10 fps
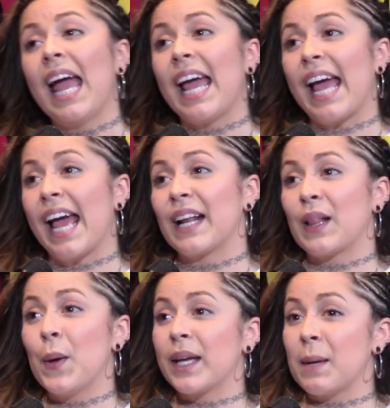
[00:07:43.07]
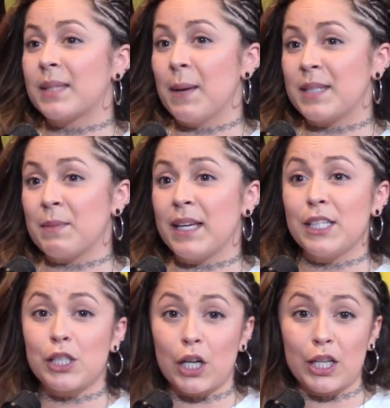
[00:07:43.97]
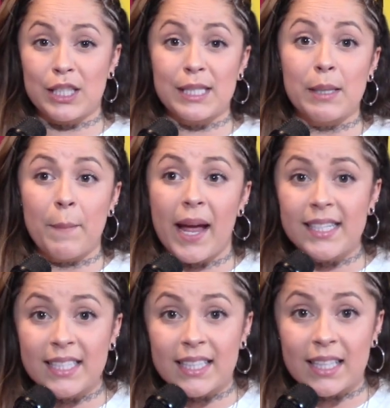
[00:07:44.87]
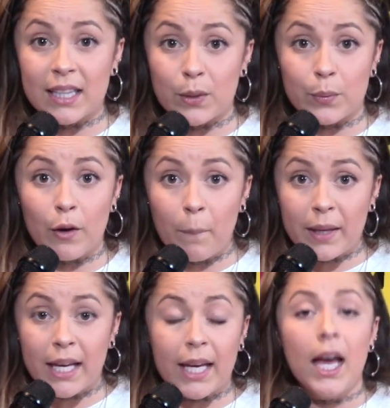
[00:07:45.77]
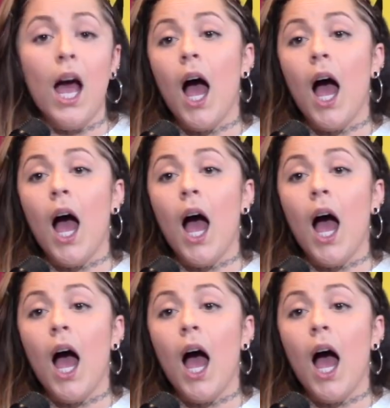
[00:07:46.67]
And Khloe comes up to me, starts demanding the room key.